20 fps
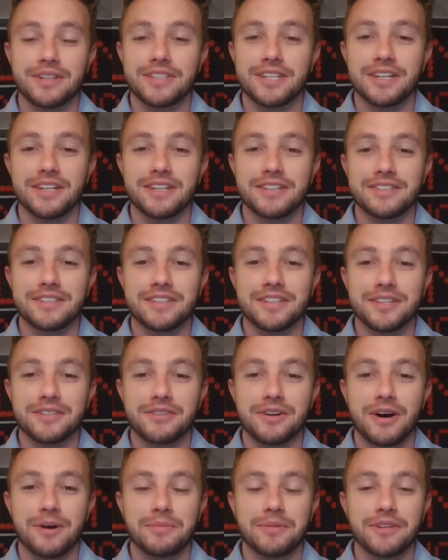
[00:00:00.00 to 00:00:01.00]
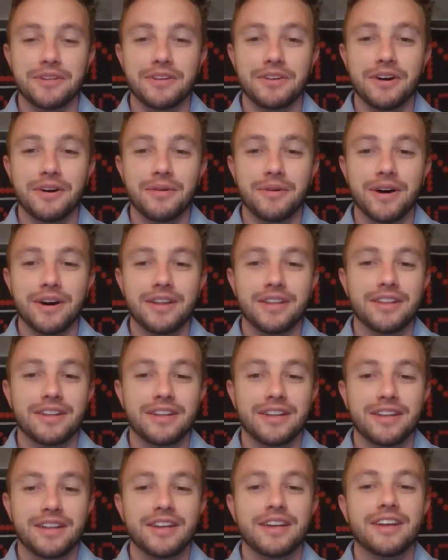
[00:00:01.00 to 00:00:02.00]
attendance in the trop, and you know what?
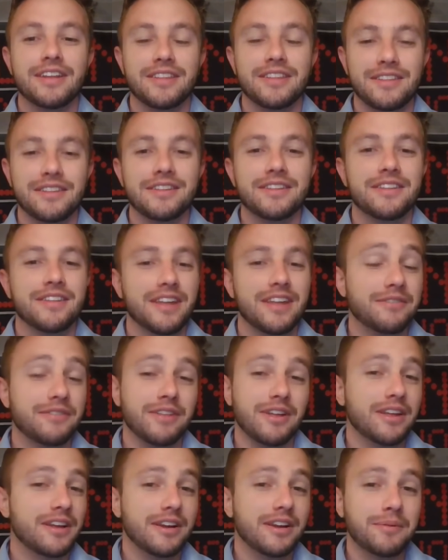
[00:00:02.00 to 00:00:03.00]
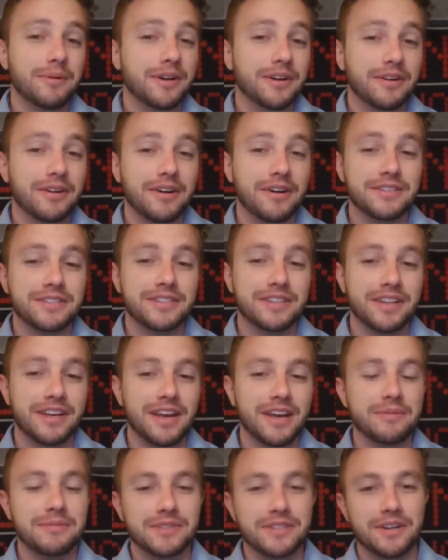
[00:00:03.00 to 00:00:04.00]
if anybody who goes to the
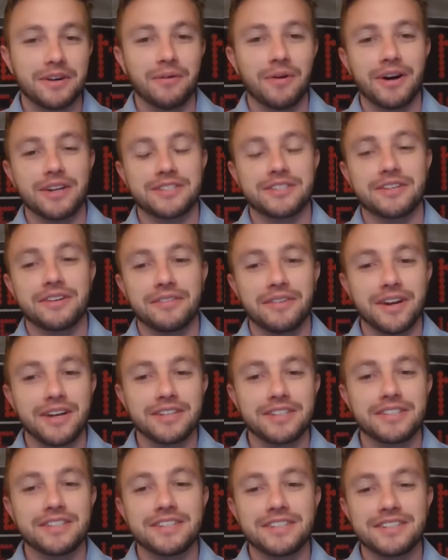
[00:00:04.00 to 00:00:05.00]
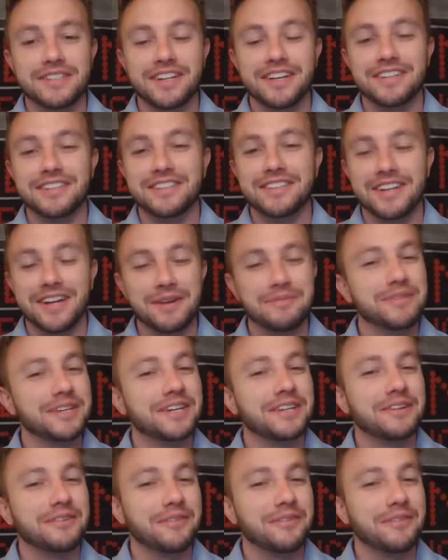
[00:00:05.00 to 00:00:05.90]
game is going to watch their Rays season end today, I'm taking